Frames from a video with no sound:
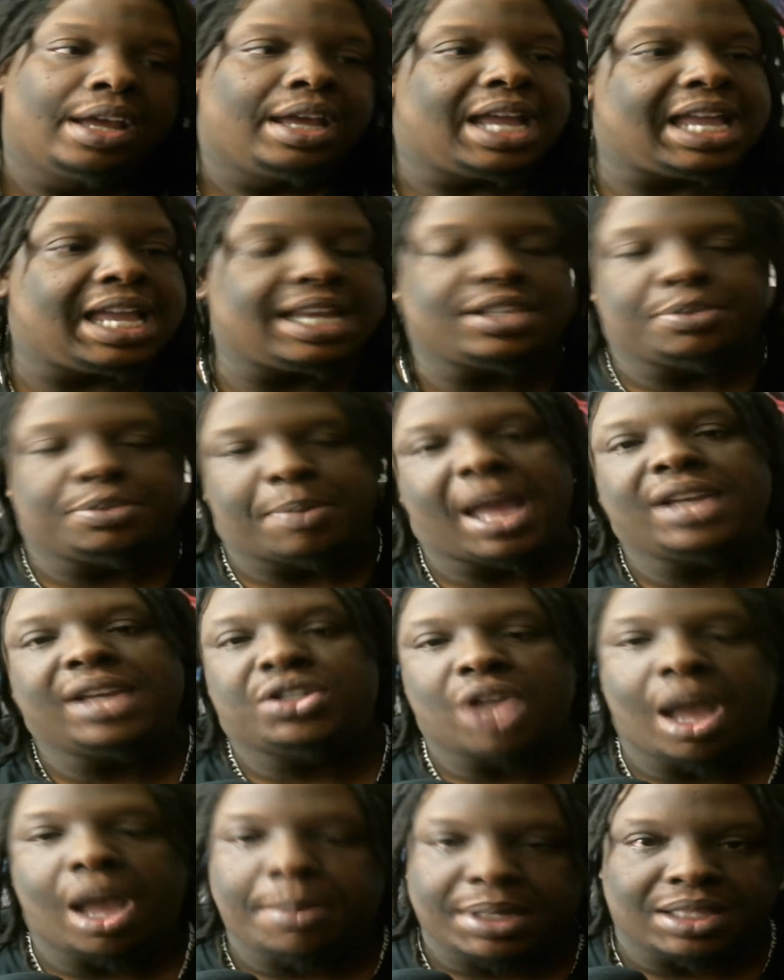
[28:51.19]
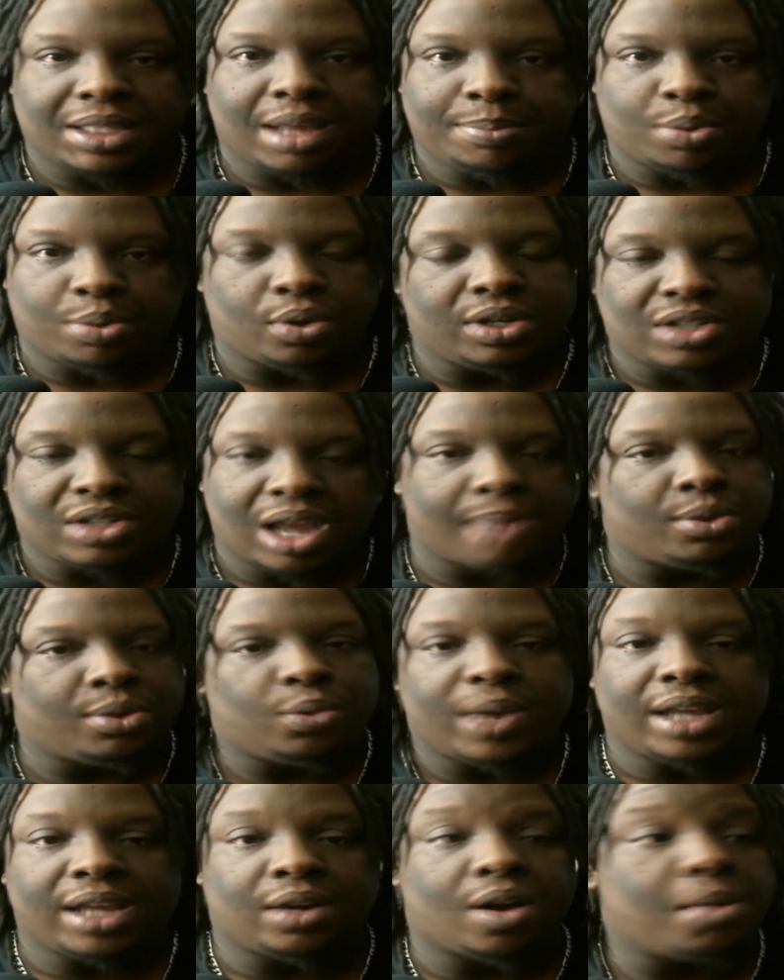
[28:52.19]
it is my job at that point in time to
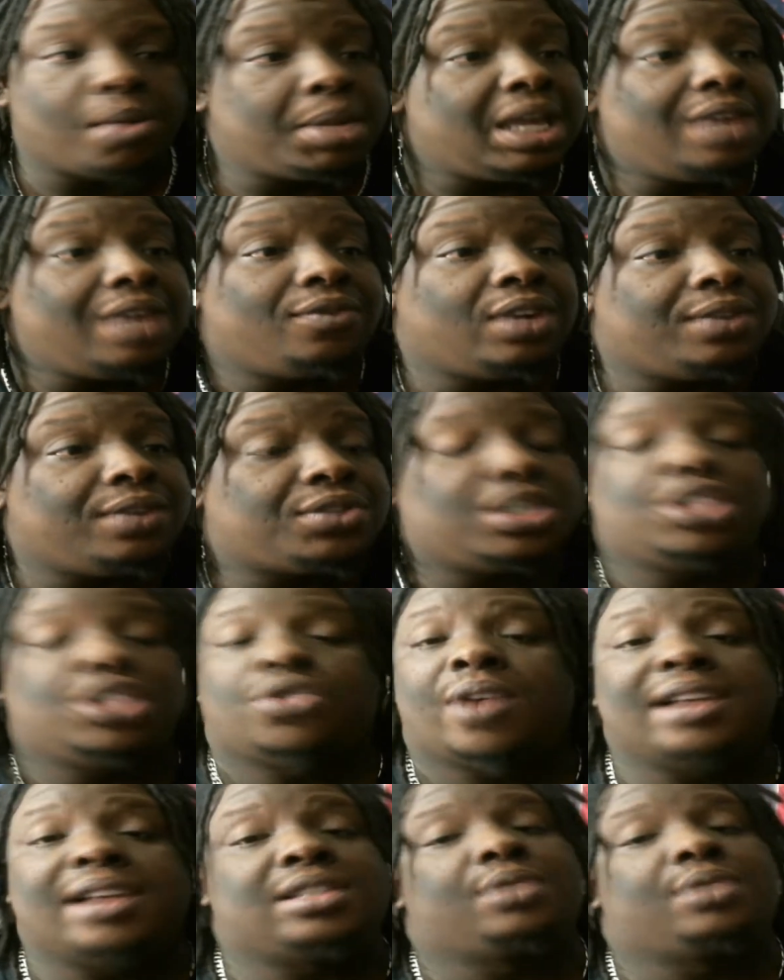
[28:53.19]
wake her up, even if she tries to